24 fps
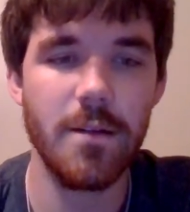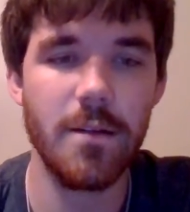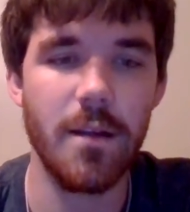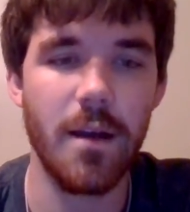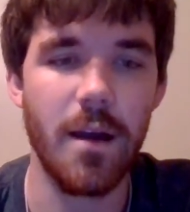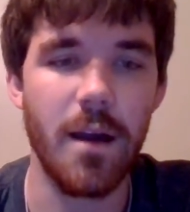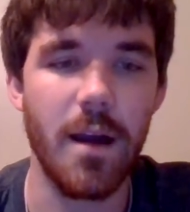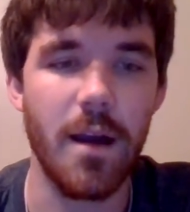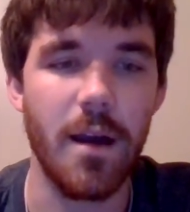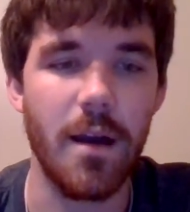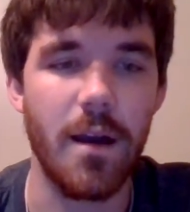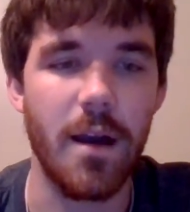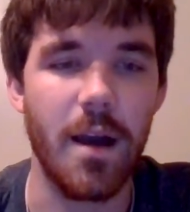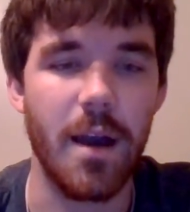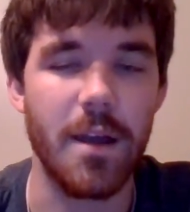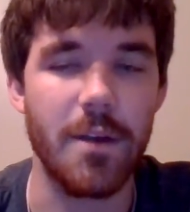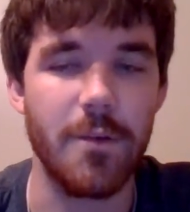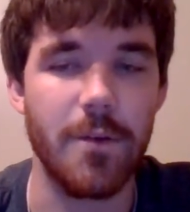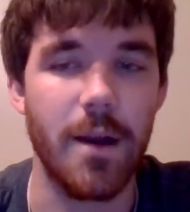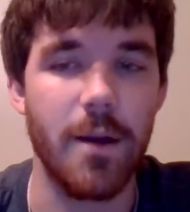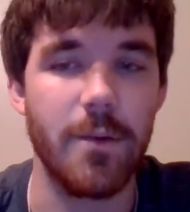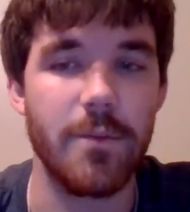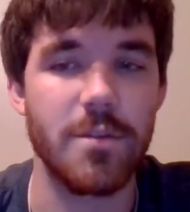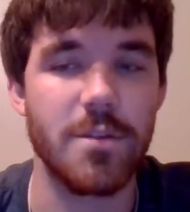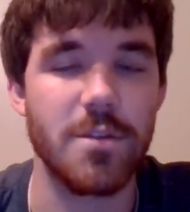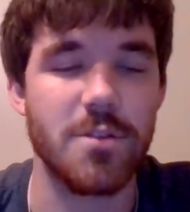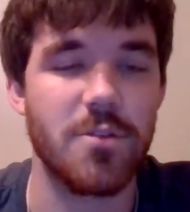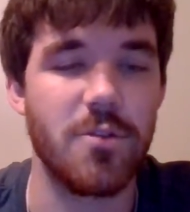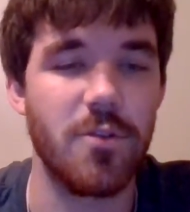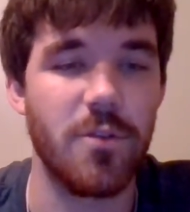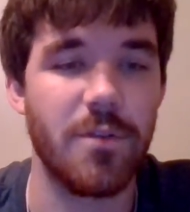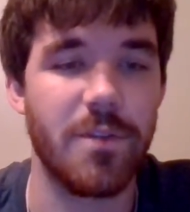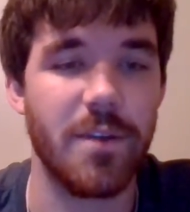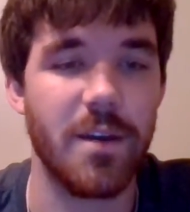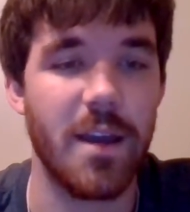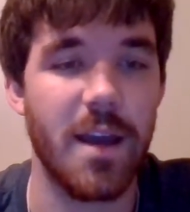I went to
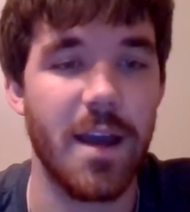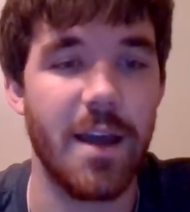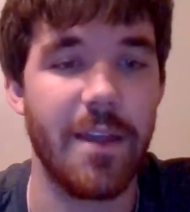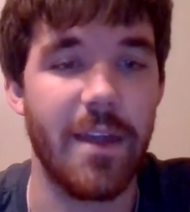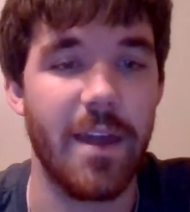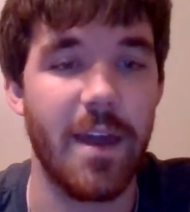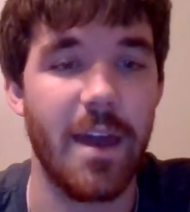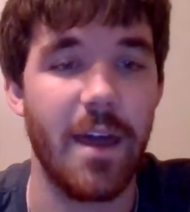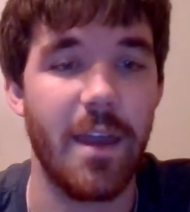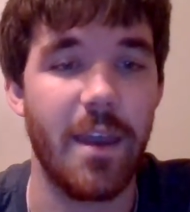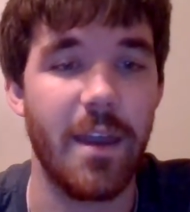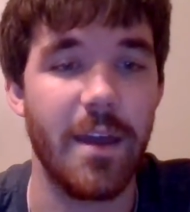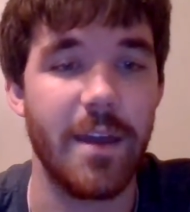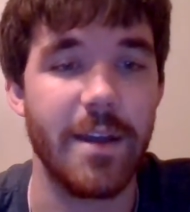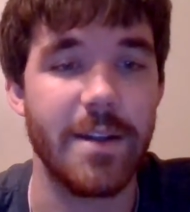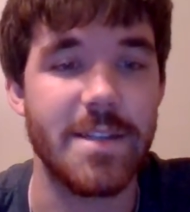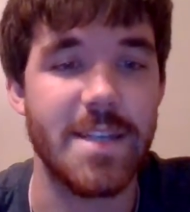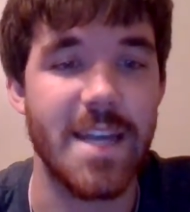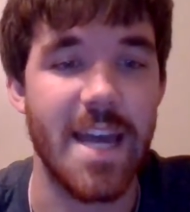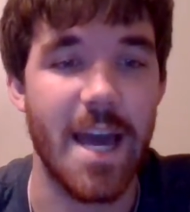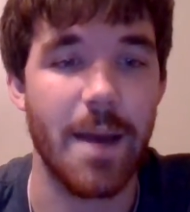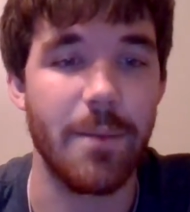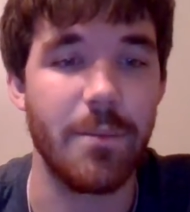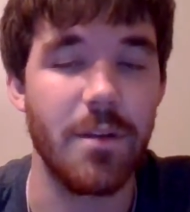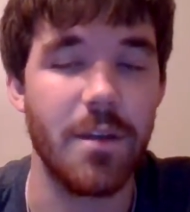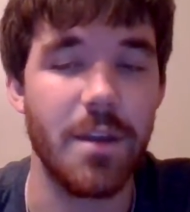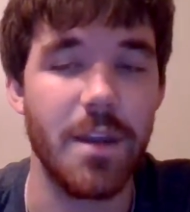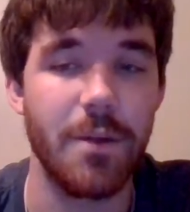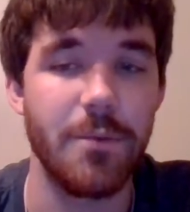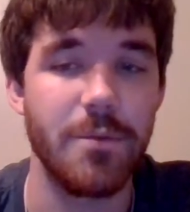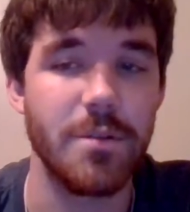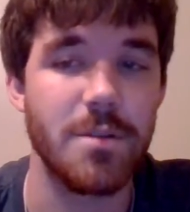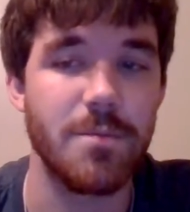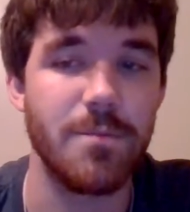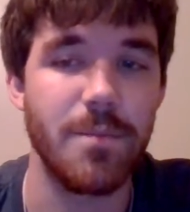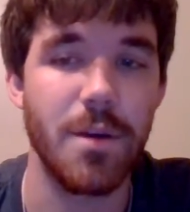school with a guy that had a tablet. He
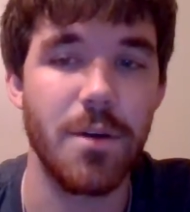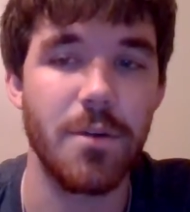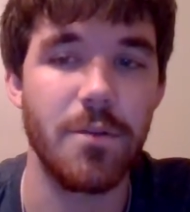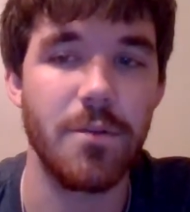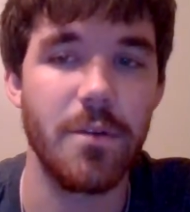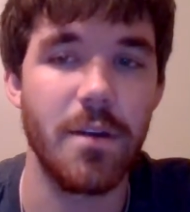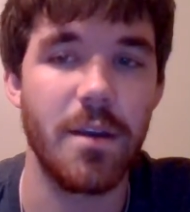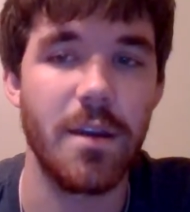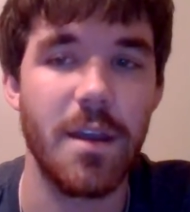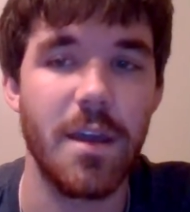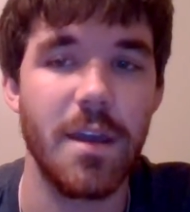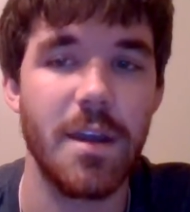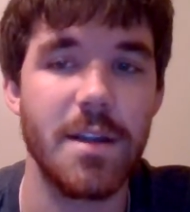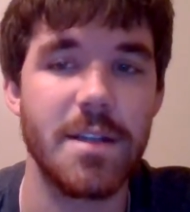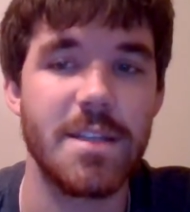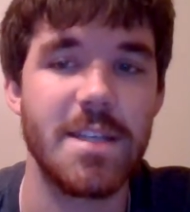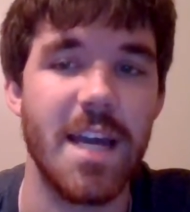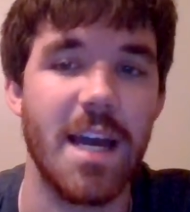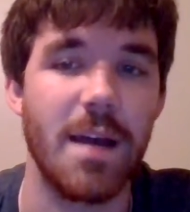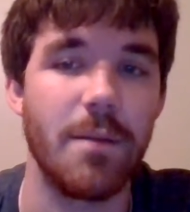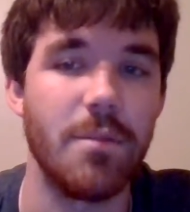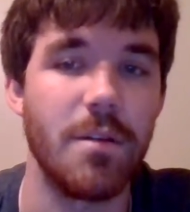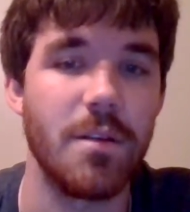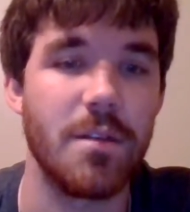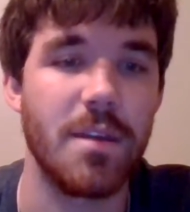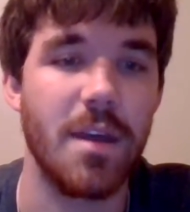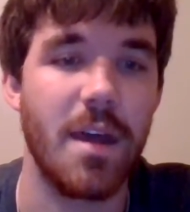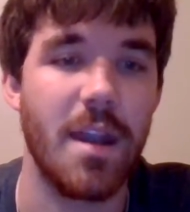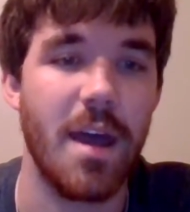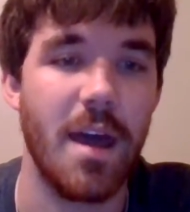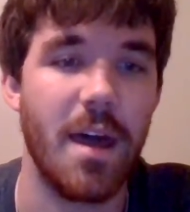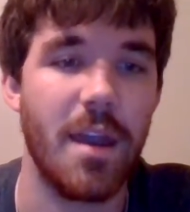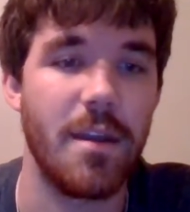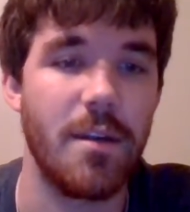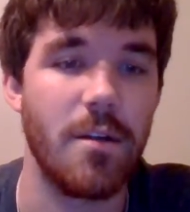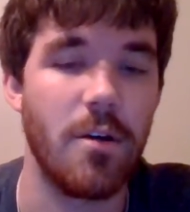was mute, and he had a tablet that
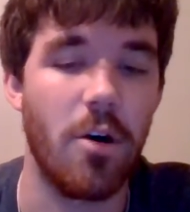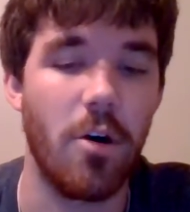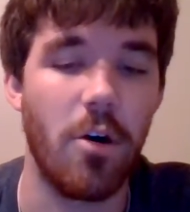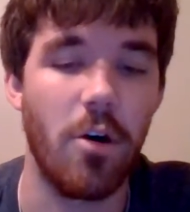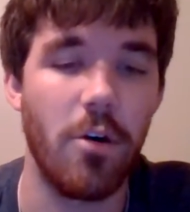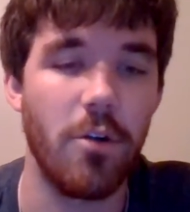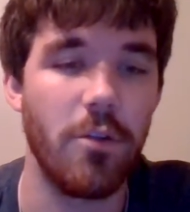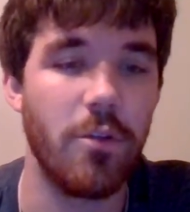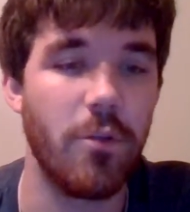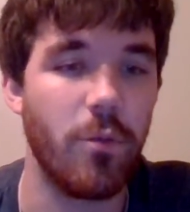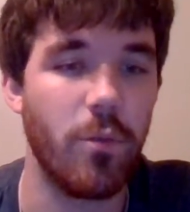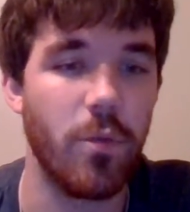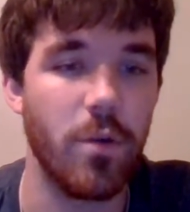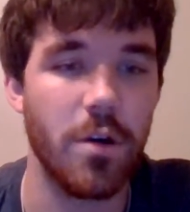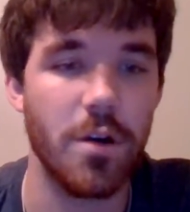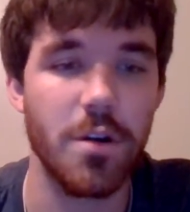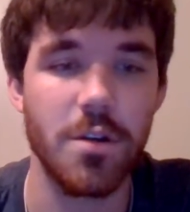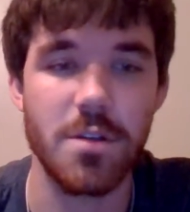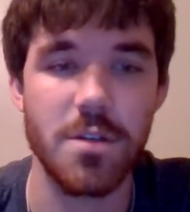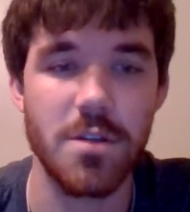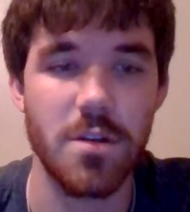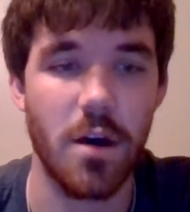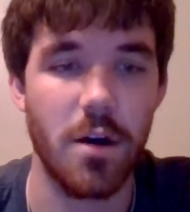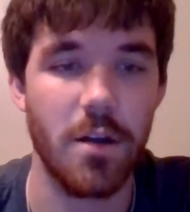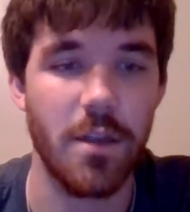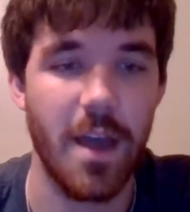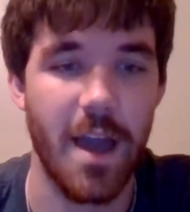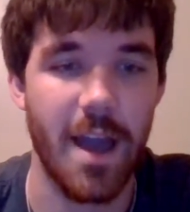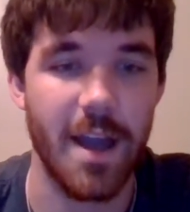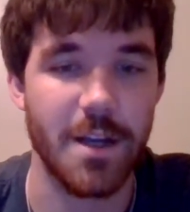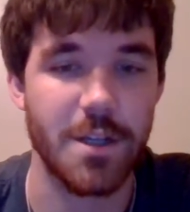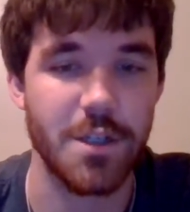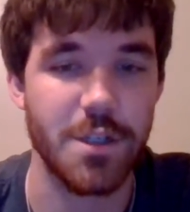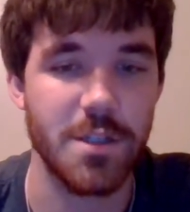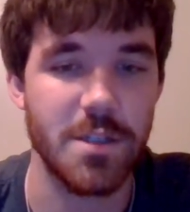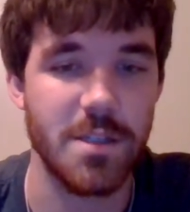had all the words, all the
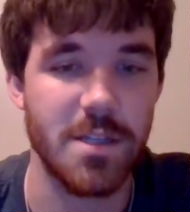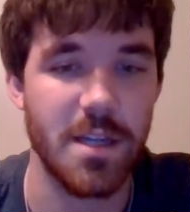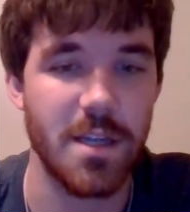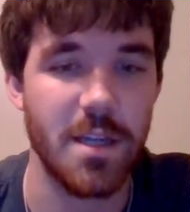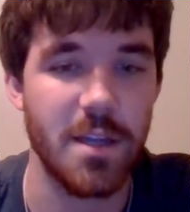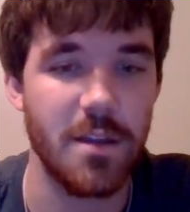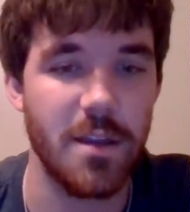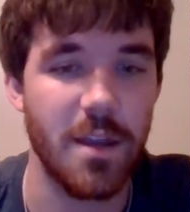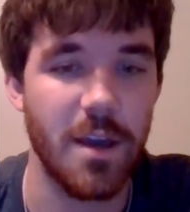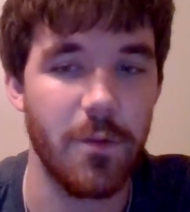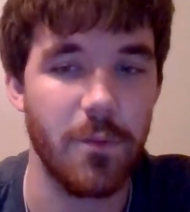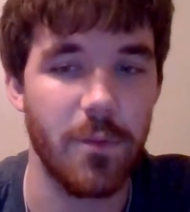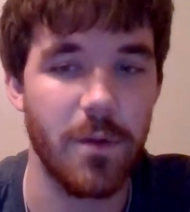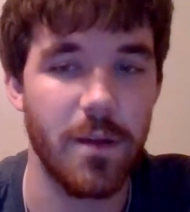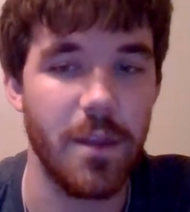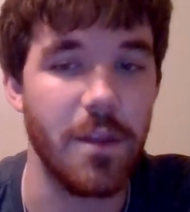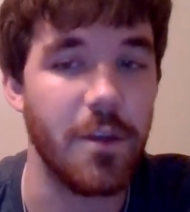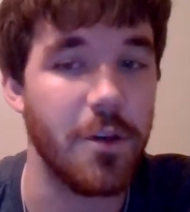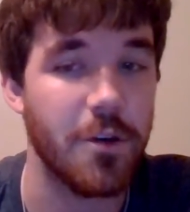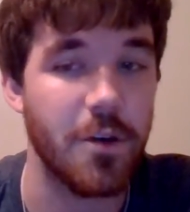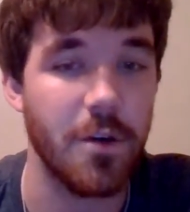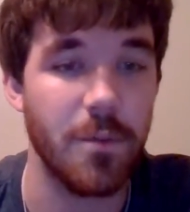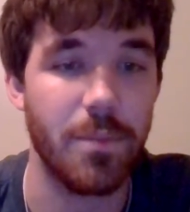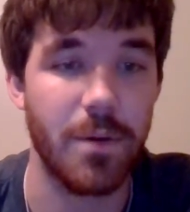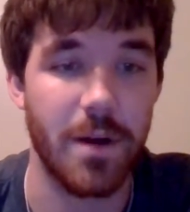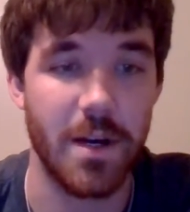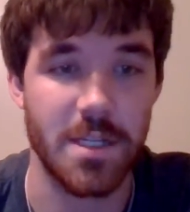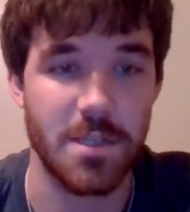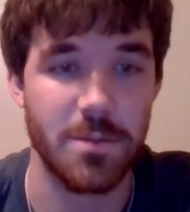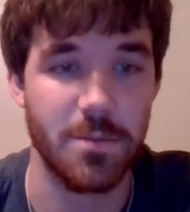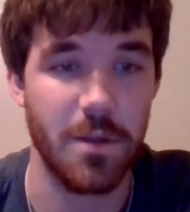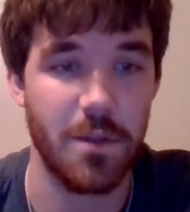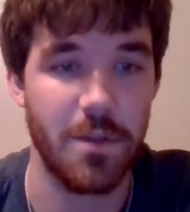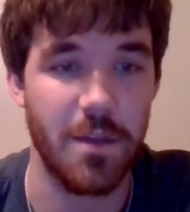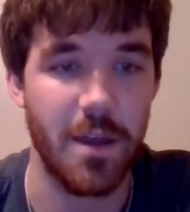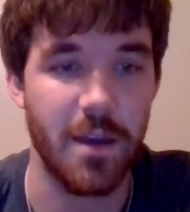actions that you could
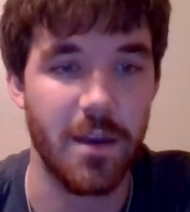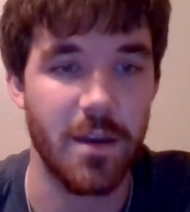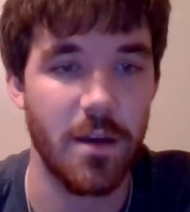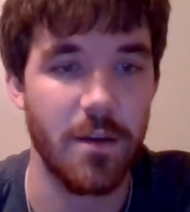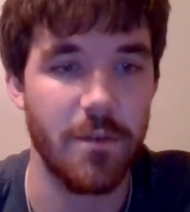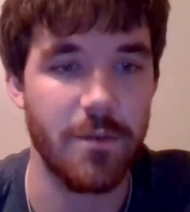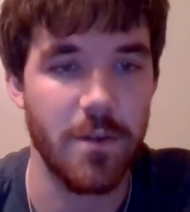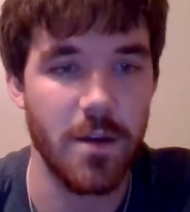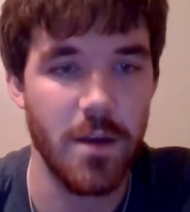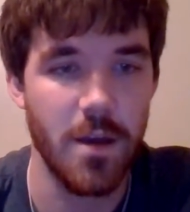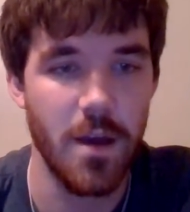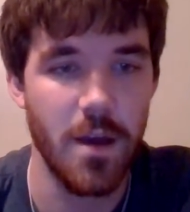possibly think of.